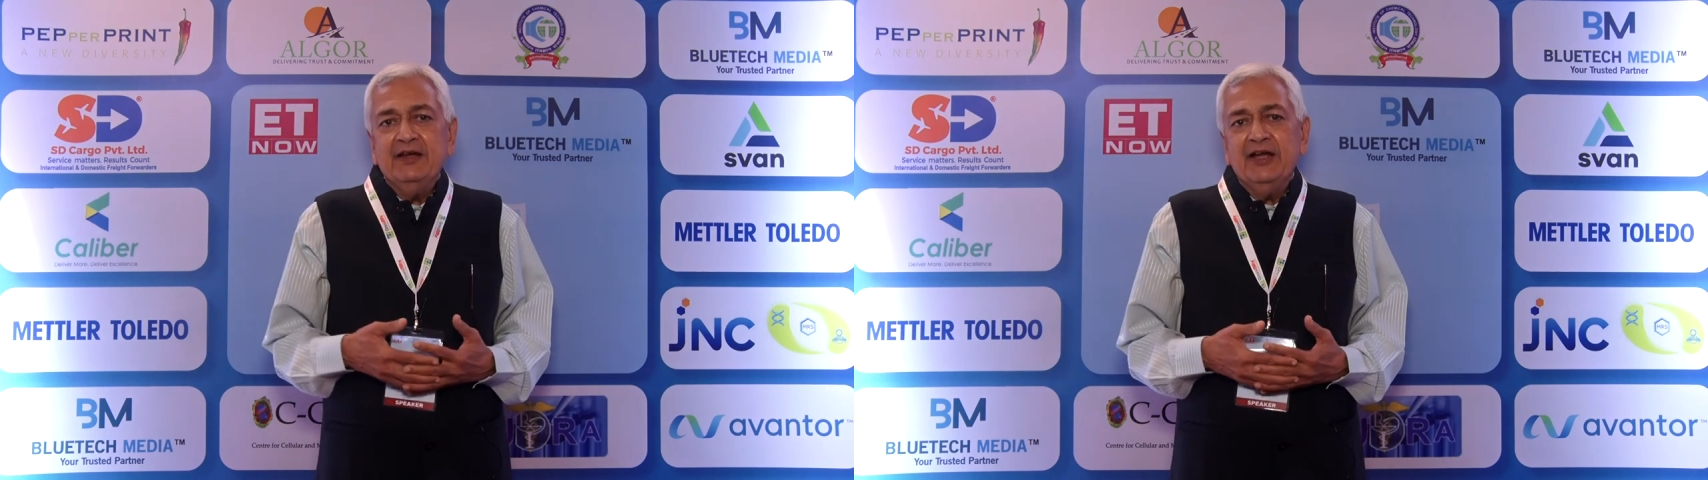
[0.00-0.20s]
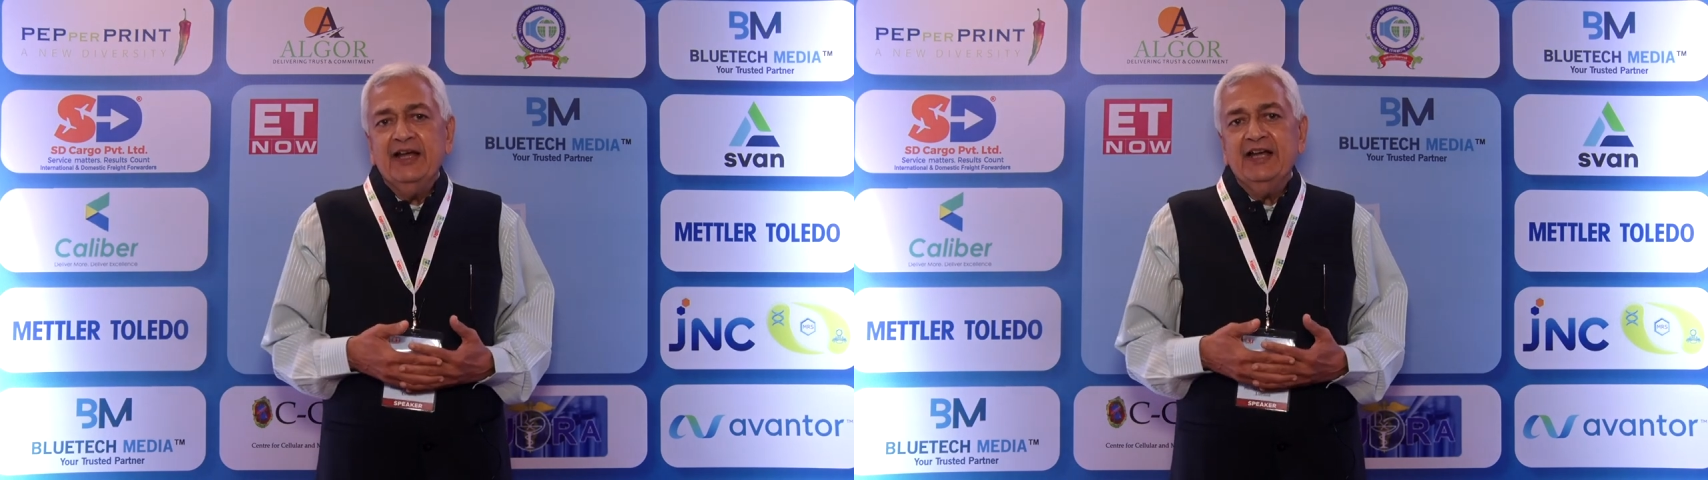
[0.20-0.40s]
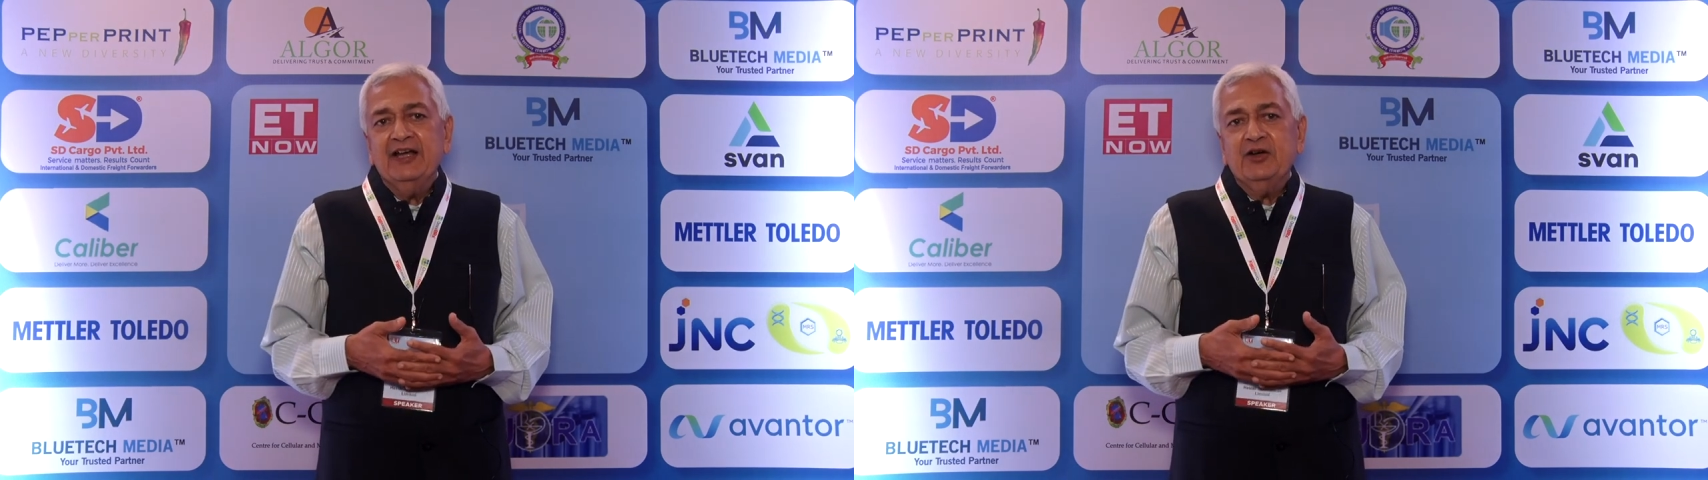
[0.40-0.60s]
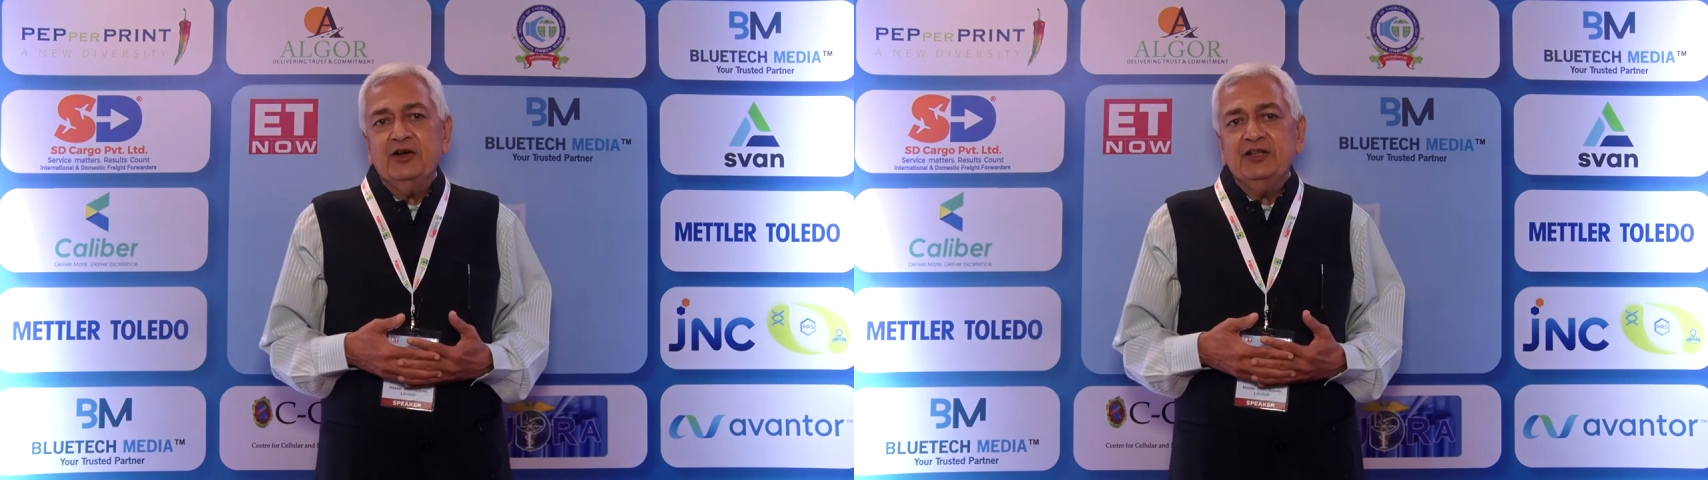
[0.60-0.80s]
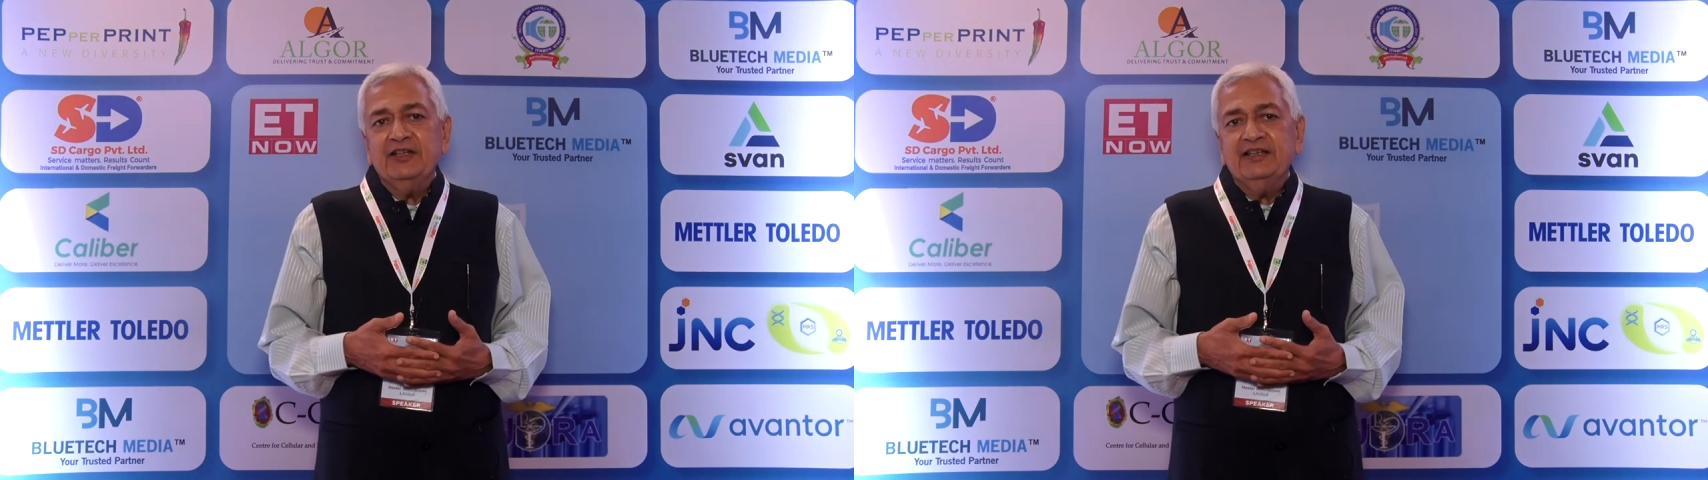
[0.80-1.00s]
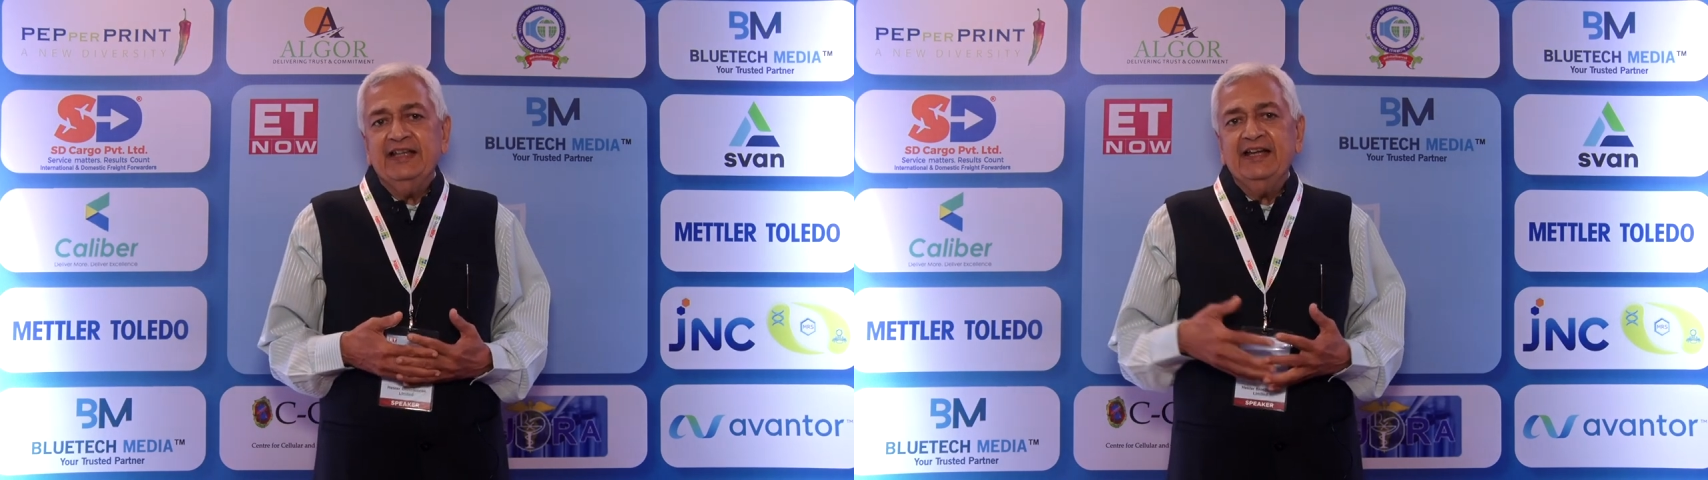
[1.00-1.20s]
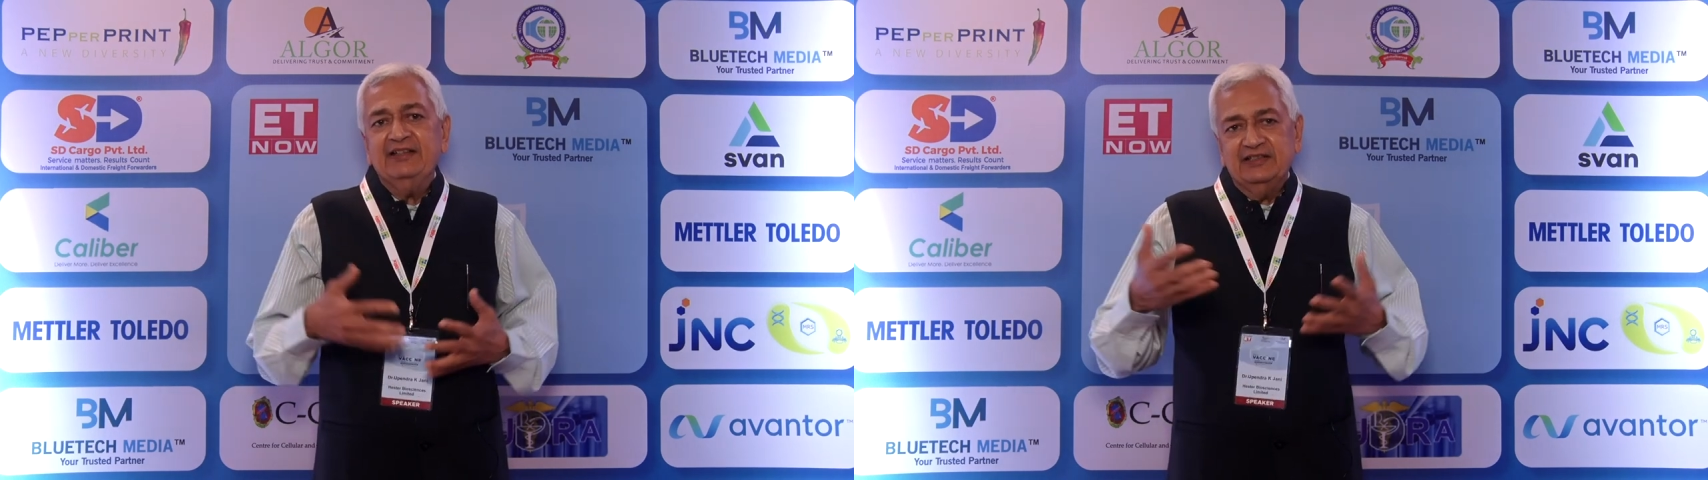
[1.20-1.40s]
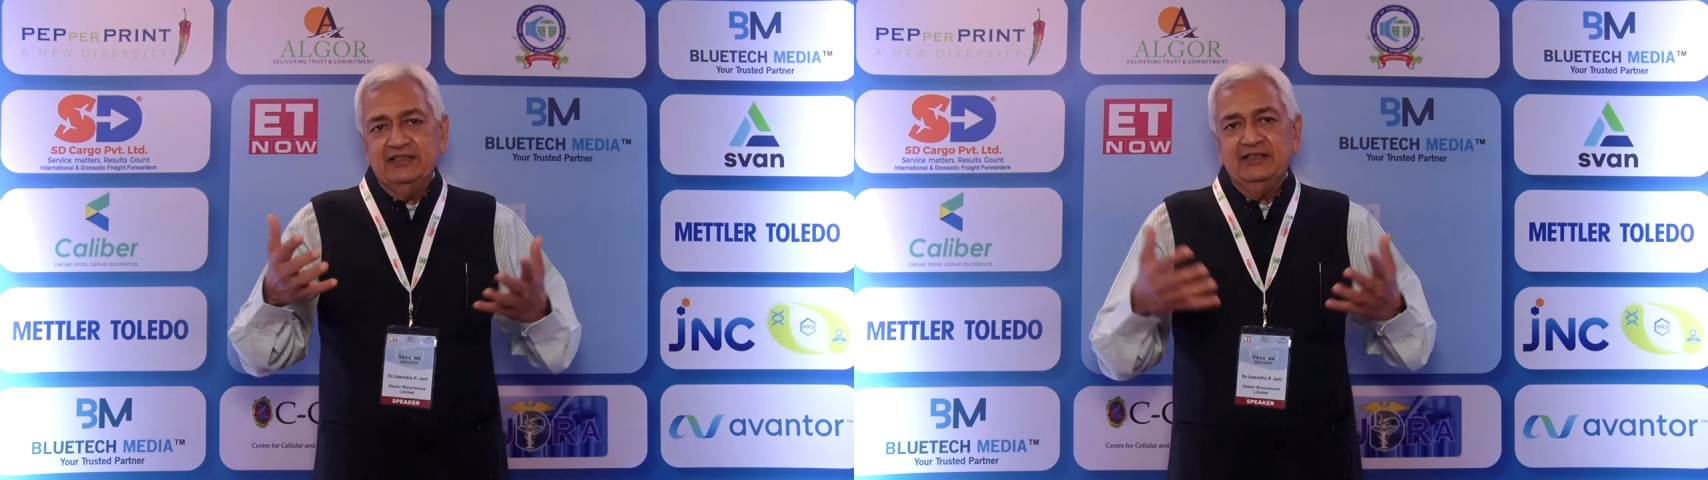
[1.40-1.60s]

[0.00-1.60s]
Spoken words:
that